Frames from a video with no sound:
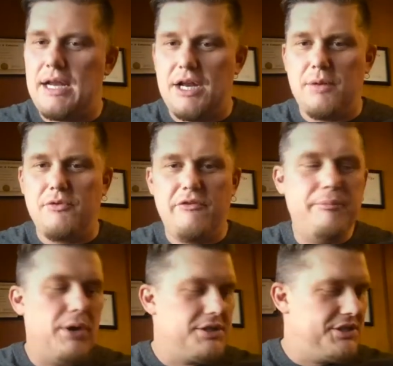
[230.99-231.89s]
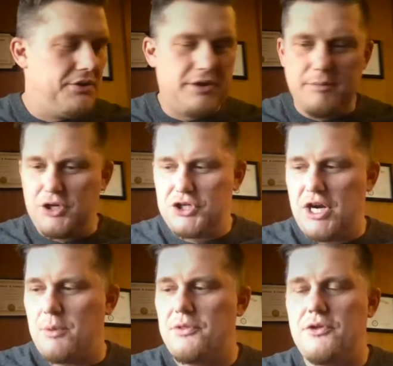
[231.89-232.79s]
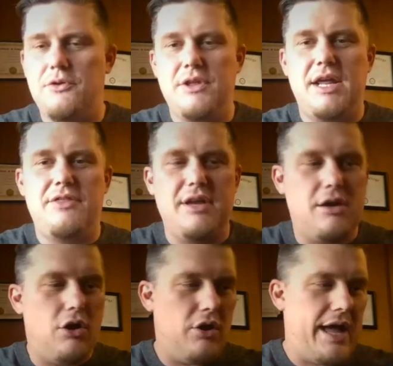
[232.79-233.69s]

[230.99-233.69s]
a number of books here that I'm going to share with you that I think all